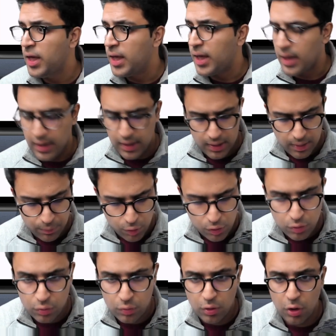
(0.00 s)
and I'm going
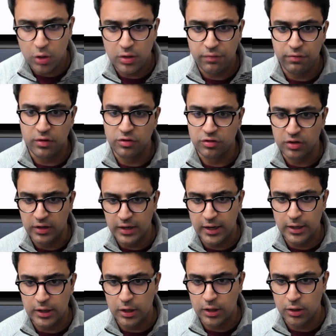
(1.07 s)
to call the function
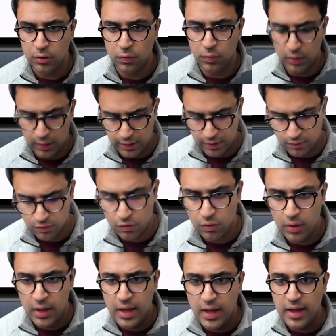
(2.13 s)
get cart total like so.
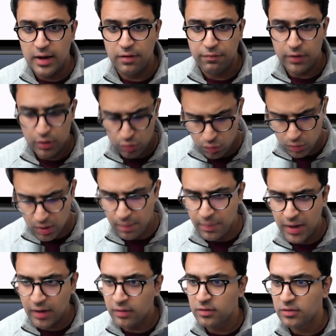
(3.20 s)
And if I do
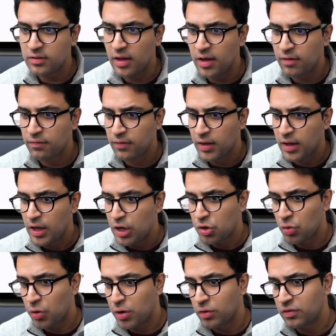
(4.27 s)
command save,
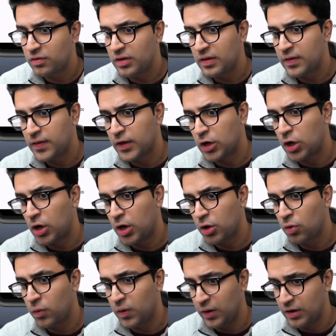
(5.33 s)
you're going to see that the cart
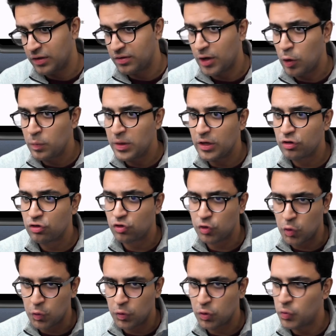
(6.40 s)
total is now being
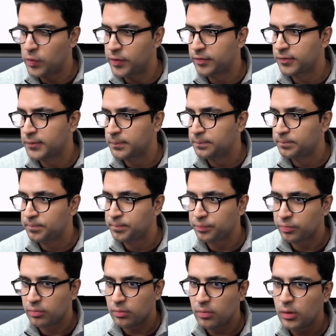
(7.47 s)
shown to us.
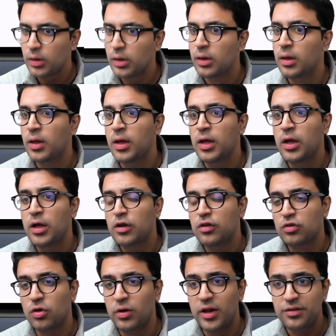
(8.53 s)

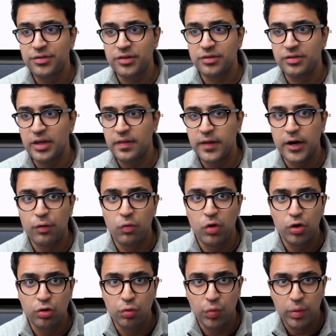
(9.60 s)
So let's just say that I
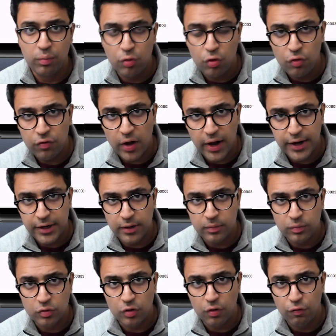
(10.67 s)
want to remove
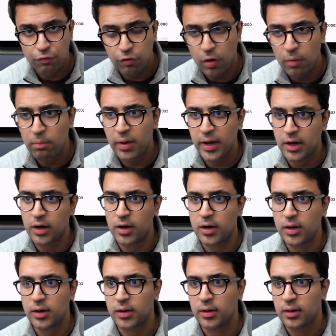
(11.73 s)
items from my
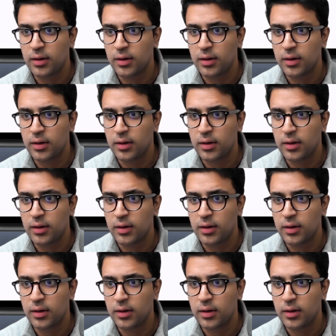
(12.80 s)
cart,